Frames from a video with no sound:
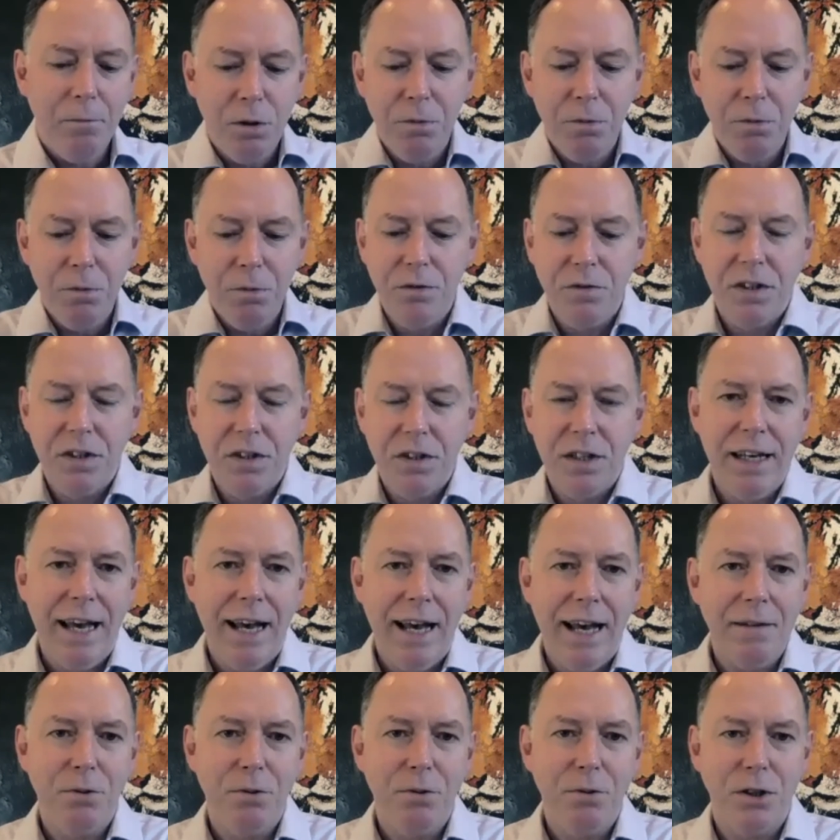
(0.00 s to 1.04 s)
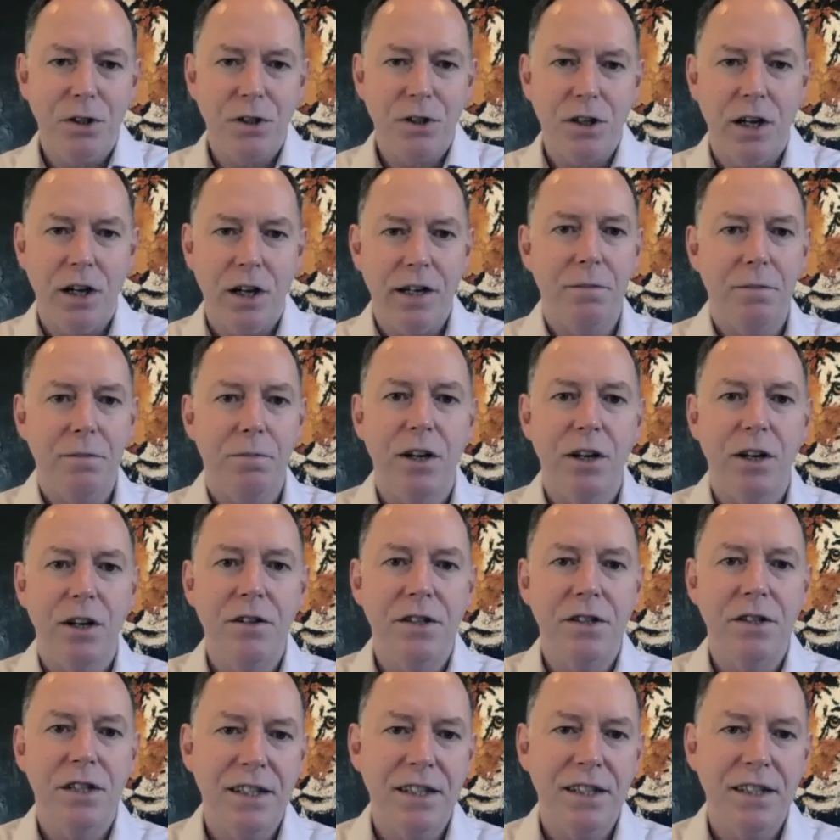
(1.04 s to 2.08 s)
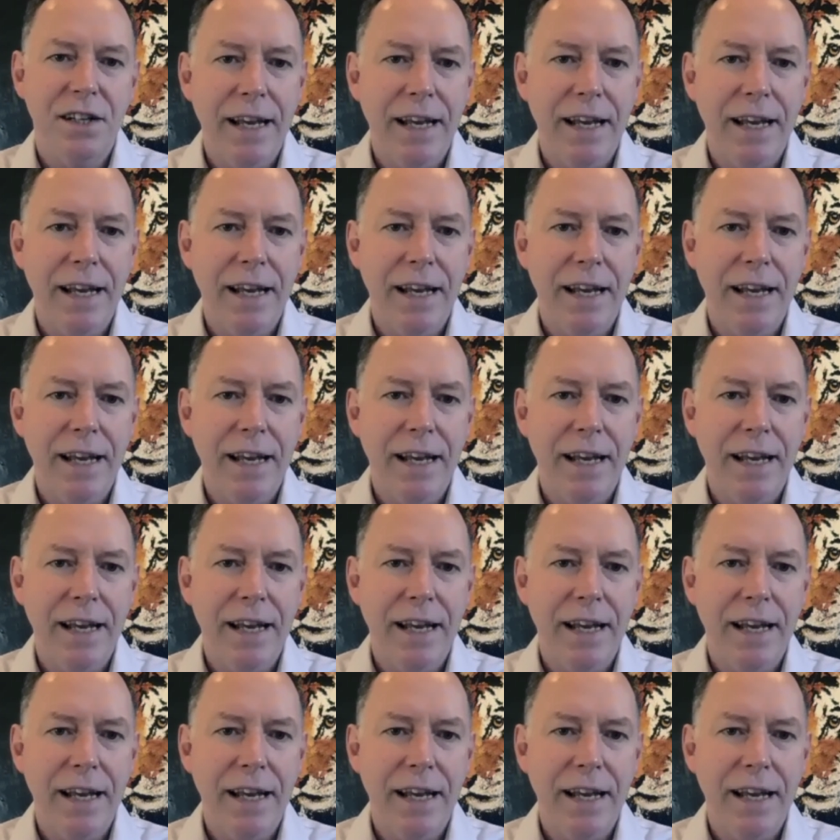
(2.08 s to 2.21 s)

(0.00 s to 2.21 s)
we move to the output side of the process,